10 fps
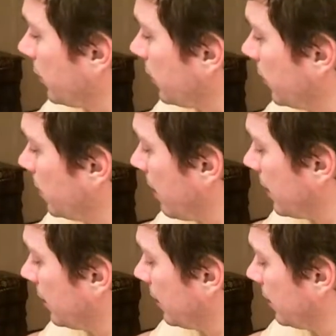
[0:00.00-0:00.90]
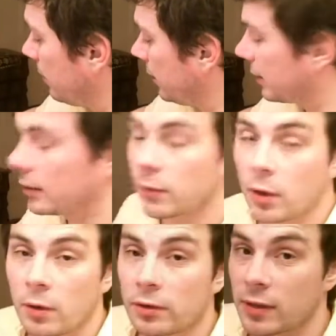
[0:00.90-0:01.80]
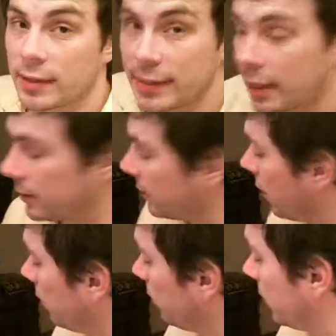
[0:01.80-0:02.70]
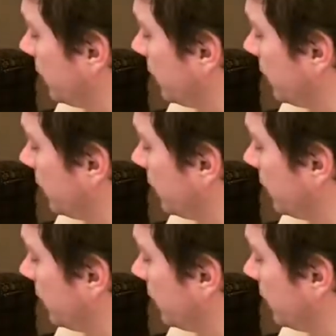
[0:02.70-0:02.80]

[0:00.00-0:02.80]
which basically mean that if you go into the second town, which is